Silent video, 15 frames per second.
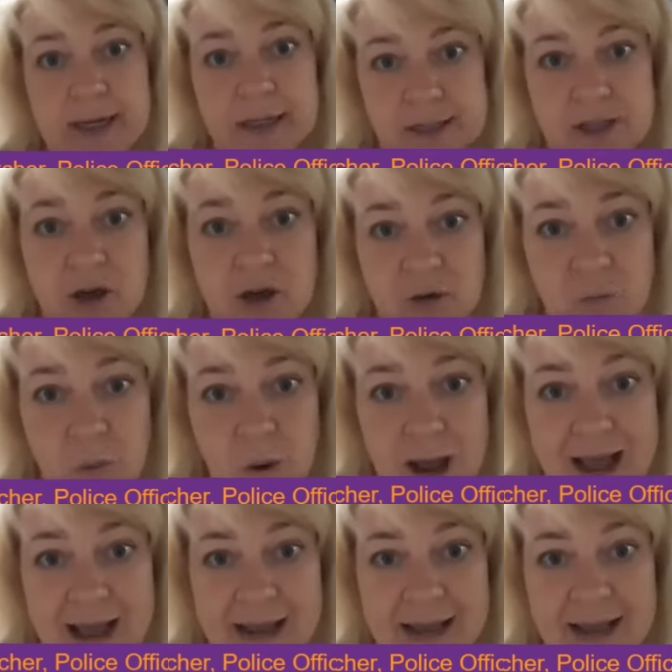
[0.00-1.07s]
a certain
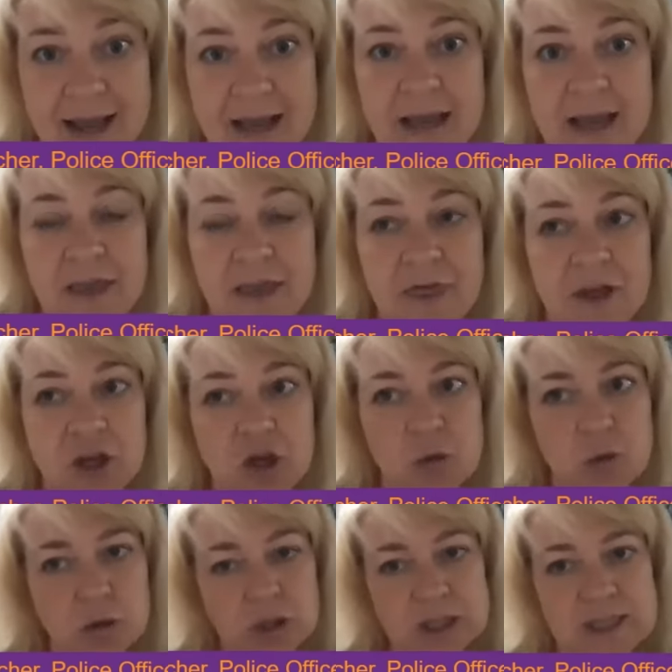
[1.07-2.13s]
way that
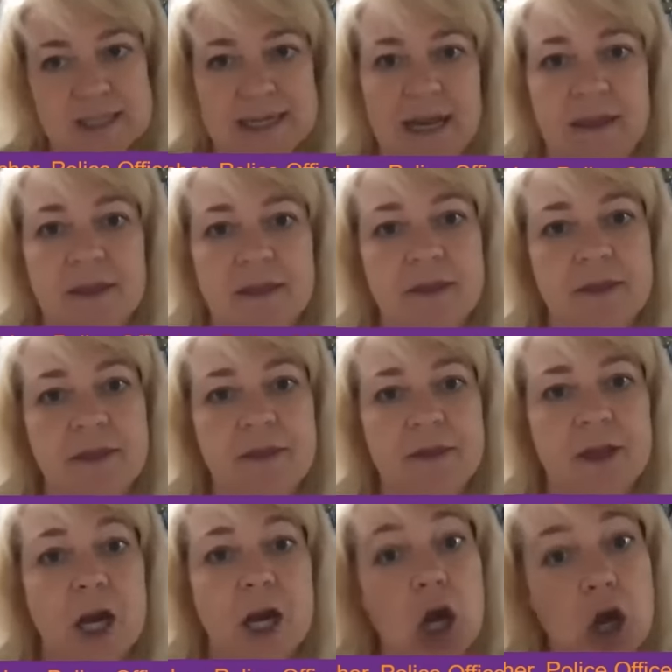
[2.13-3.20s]
you understand
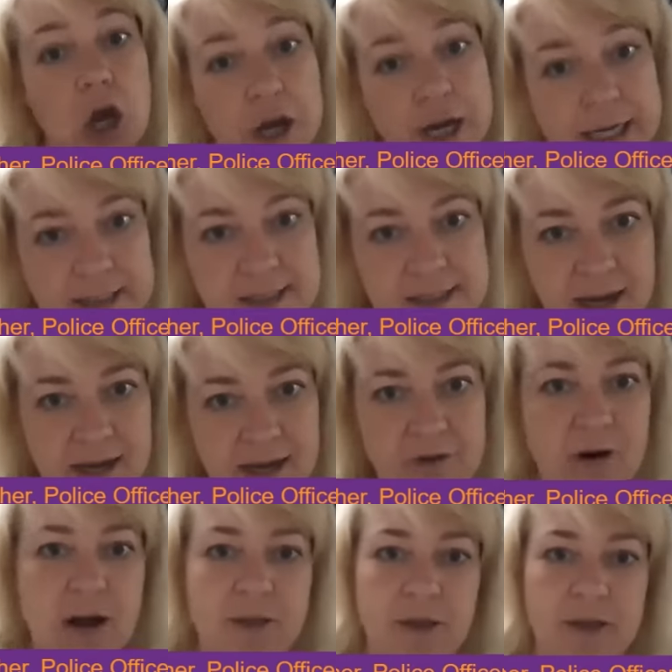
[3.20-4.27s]
the learning side
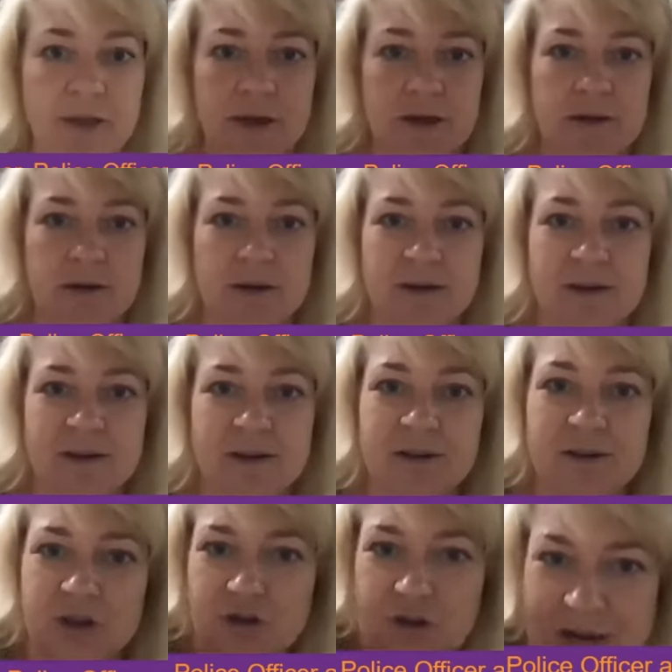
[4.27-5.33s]
rather than
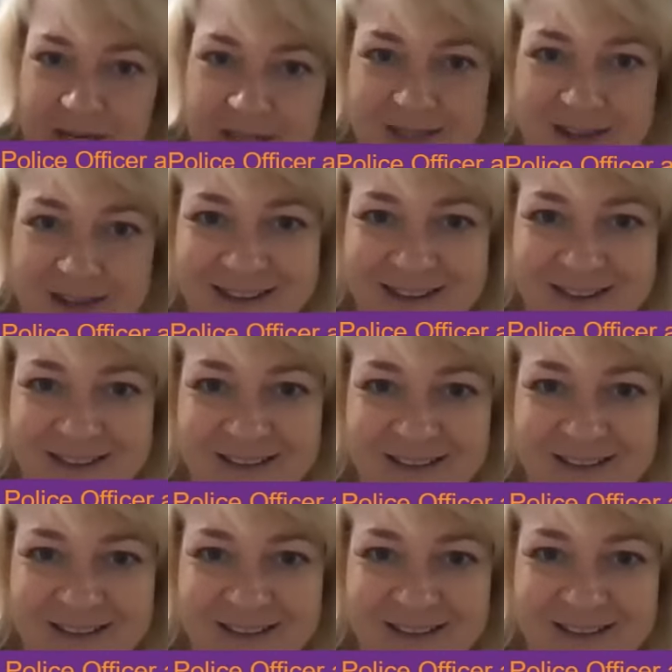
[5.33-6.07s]
the training side.